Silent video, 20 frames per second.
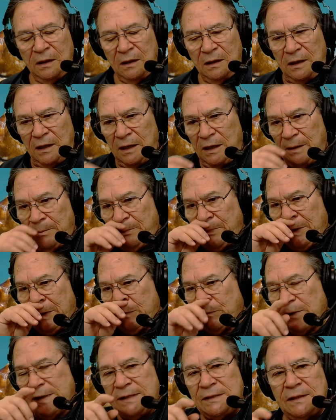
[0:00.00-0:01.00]
Uh,
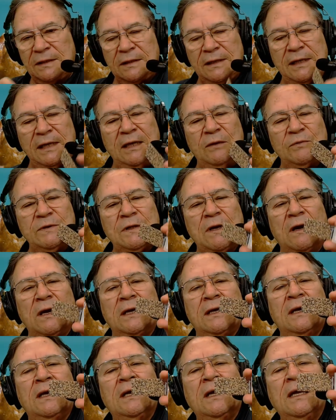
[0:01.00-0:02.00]
but recently, he was
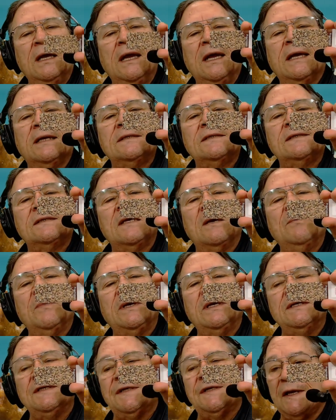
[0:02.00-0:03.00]
on and
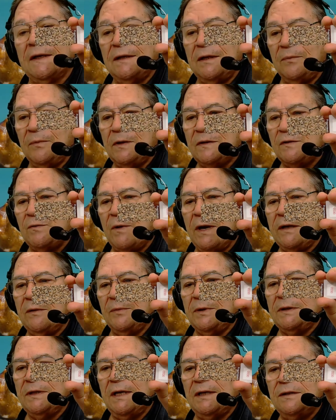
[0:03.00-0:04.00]
somebody sent him this
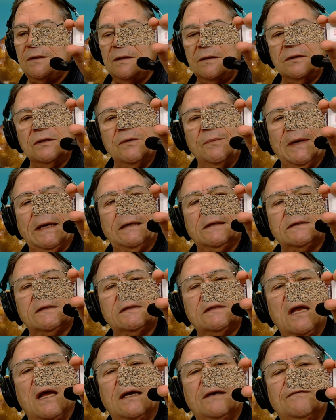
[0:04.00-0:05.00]
recommendation to make a
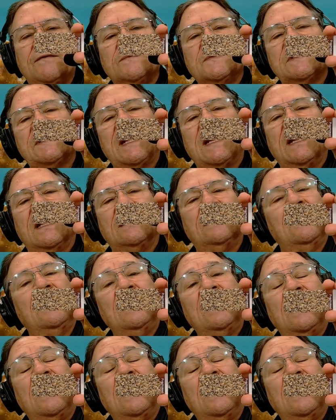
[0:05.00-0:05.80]
slide from sand.